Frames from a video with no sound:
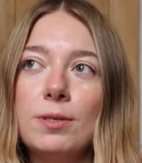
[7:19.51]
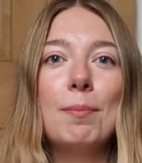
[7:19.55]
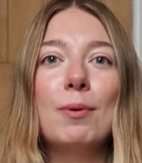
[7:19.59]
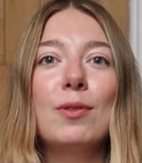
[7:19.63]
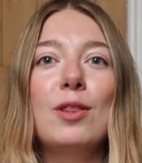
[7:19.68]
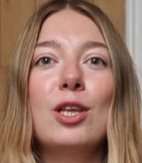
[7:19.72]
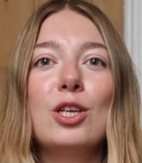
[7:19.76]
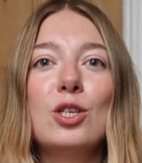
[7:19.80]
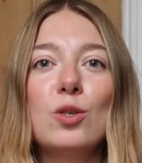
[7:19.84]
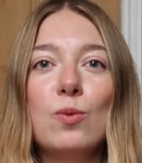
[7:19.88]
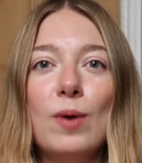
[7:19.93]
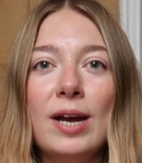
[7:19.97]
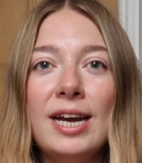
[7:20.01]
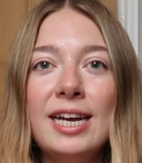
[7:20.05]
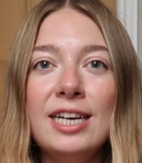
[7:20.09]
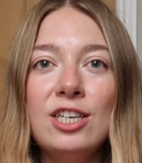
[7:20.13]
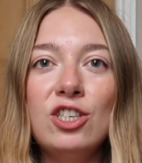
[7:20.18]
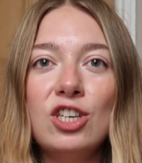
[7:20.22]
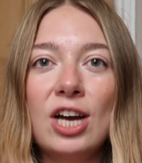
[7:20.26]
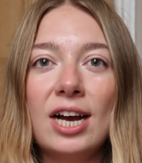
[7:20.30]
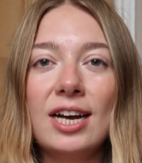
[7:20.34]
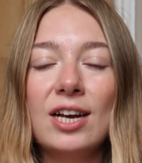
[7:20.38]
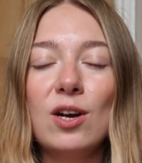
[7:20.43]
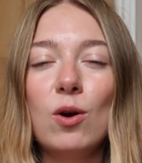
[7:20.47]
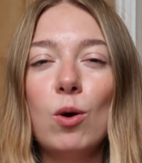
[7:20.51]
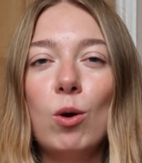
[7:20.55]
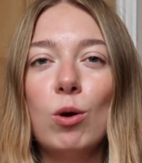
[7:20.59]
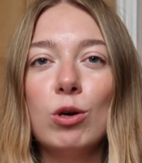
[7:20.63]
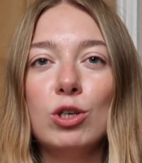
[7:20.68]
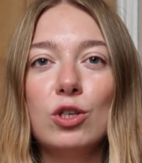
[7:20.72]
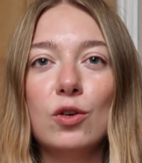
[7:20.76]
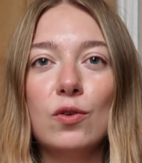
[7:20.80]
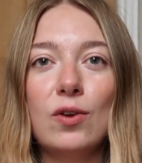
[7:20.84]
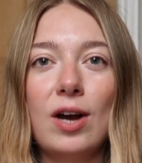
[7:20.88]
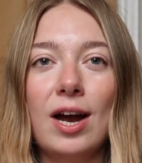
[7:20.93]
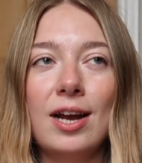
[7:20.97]
But the suede jacket
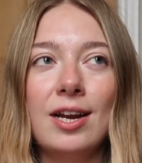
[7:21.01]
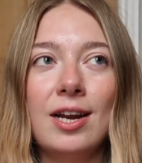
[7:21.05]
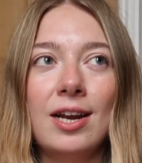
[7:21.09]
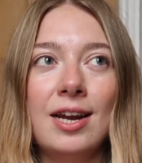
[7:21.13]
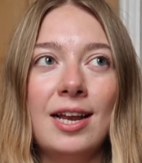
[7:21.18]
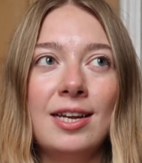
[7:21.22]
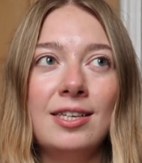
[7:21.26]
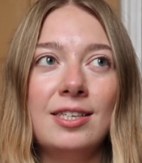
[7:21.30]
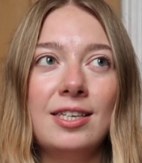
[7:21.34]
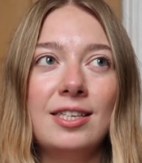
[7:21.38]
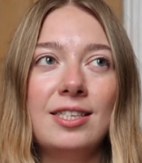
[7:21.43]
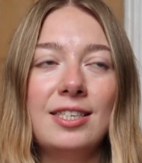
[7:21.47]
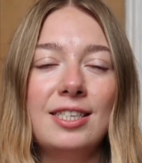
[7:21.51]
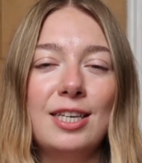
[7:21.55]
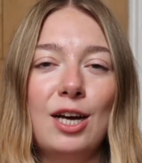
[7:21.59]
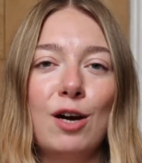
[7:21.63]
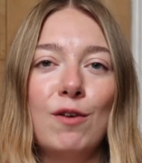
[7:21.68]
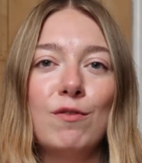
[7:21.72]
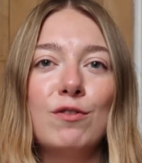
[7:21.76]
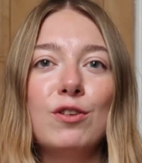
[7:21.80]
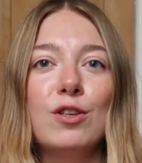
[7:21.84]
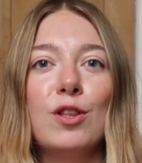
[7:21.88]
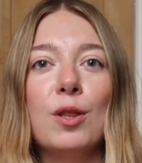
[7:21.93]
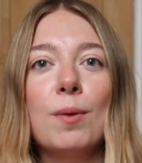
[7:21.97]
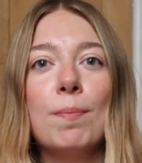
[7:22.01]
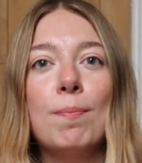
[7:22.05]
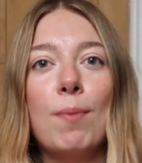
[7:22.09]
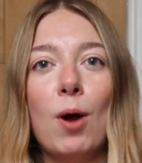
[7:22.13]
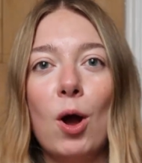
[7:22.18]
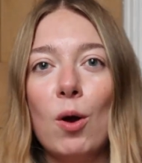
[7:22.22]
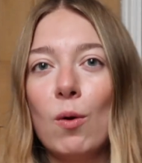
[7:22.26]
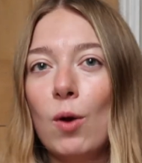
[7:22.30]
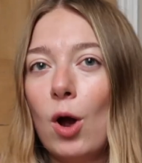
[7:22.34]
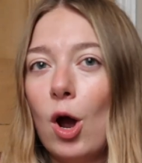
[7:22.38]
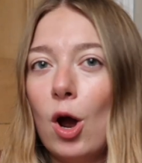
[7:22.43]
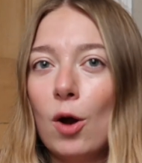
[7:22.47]
also kind of lends itself to the
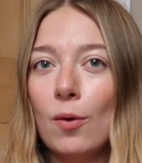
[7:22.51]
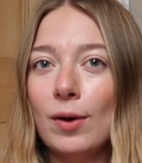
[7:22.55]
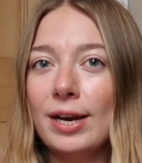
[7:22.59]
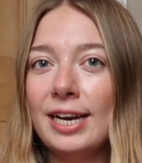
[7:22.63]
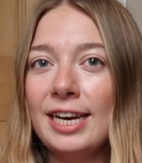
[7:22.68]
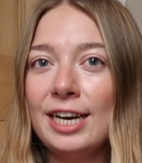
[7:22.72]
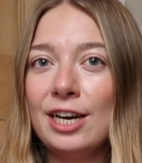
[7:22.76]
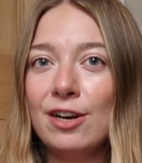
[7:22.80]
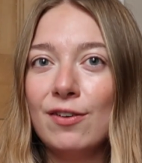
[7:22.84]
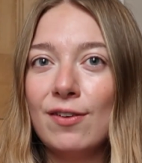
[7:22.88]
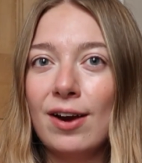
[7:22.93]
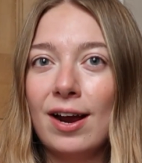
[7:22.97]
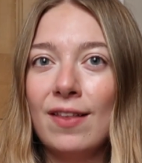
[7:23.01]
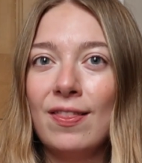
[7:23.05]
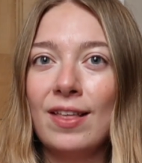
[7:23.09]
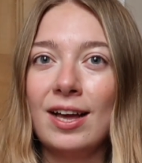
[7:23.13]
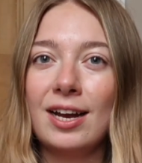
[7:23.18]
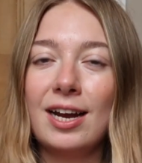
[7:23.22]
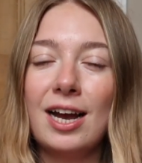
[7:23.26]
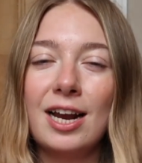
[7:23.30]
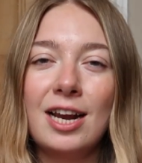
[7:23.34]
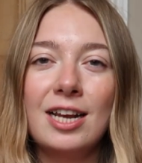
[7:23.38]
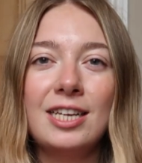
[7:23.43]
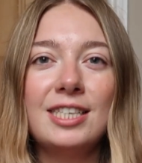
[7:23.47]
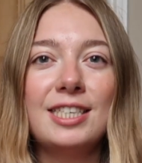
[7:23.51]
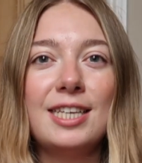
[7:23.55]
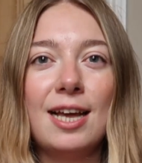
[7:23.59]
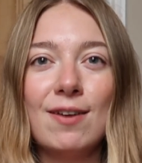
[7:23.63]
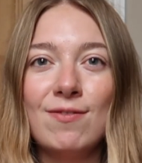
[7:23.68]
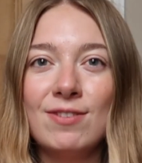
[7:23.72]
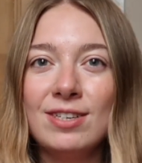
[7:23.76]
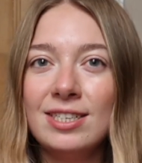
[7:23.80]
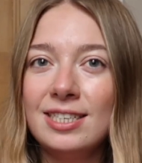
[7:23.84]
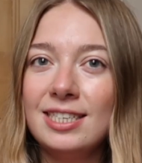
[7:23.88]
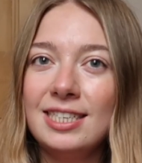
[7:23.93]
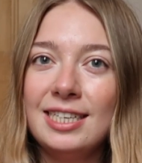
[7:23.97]
boho era and that kind of
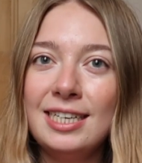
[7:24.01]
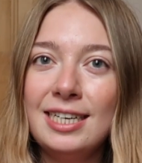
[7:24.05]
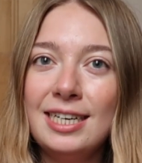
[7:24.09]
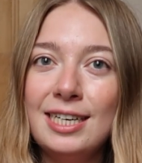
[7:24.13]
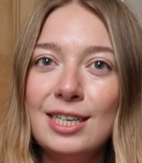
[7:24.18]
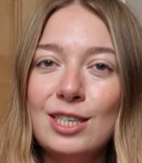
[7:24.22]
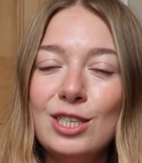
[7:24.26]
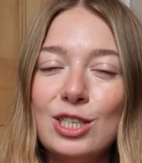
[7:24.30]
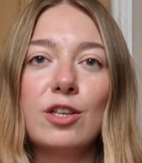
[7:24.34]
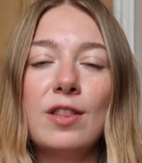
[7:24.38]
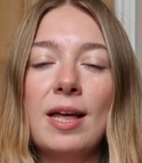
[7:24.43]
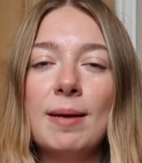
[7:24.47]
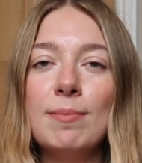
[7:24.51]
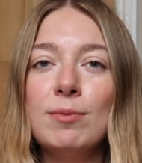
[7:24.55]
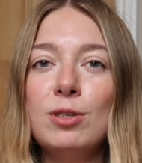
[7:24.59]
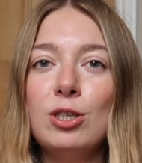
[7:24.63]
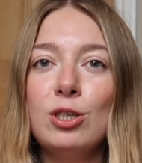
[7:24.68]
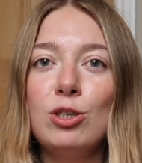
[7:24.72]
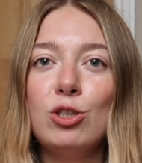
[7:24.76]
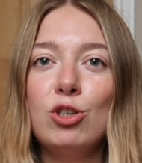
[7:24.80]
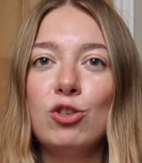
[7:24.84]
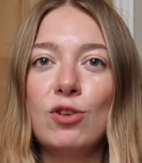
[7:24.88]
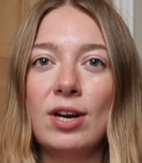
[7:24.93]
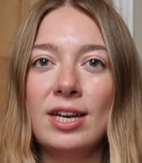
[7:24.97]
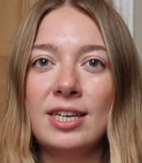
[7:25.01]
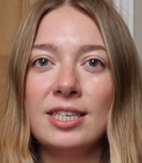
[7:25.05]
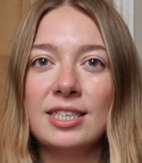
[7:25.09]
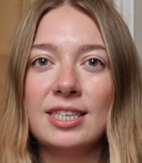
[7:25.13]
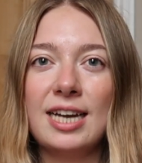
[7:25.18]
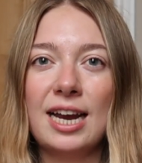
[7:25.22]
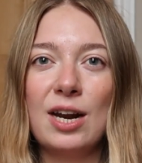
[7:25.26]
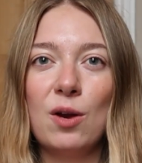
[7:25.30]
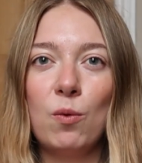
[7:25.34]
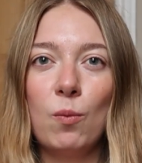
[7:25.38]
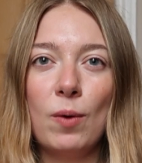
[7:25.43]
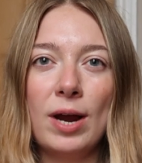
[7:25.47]
70s, so them two trends
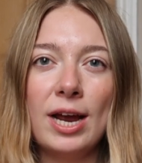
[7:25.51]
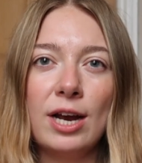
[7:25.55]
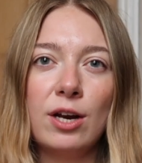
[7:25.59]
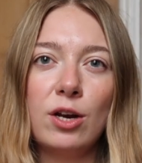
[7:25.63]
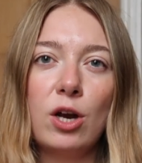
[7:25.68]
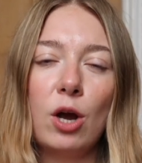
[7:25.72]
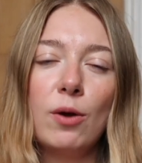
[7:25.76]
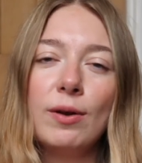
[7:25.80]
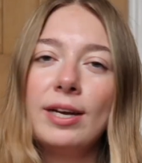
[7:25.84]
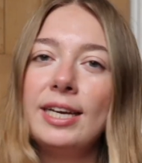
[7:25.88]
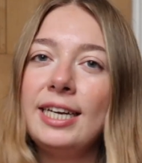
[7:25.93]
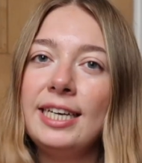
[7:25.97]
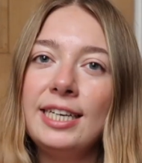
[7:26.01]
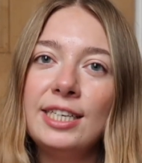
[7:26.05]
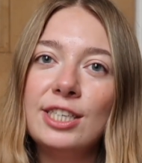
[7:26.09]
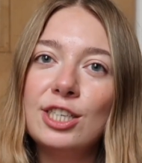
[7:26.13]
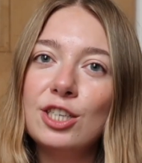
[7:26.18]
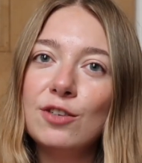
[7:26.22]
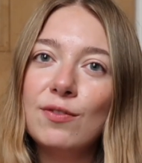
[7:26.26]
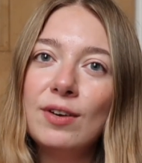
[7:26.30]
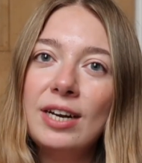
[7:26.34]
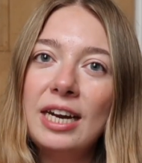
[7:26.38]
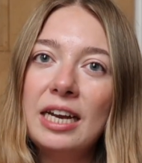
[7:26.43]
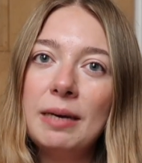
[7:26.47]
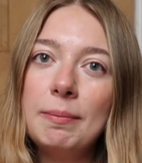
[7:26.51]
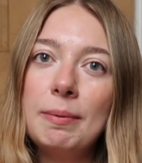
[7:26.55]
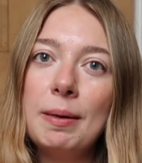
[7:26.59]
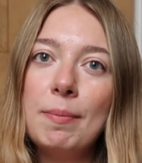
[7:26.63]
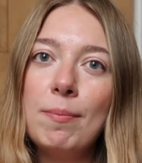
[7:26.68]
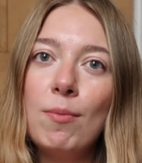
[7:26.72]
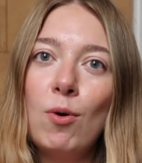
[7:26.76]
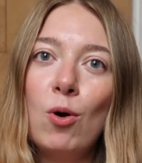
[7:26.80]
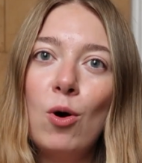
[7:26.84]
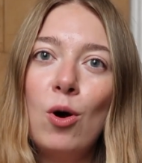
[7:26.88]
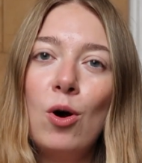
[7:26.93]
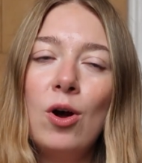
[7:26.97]
kind of work cohesive a little bit
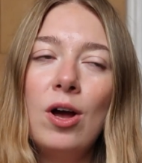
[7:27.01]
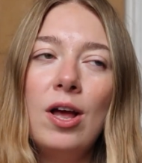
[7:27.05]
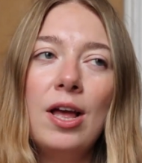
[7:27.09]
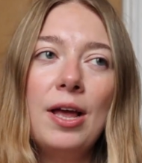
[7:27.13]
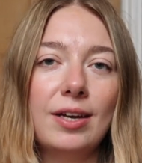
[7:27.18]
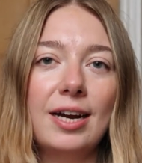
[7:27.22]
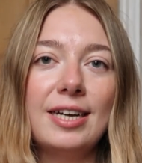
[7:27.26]
more.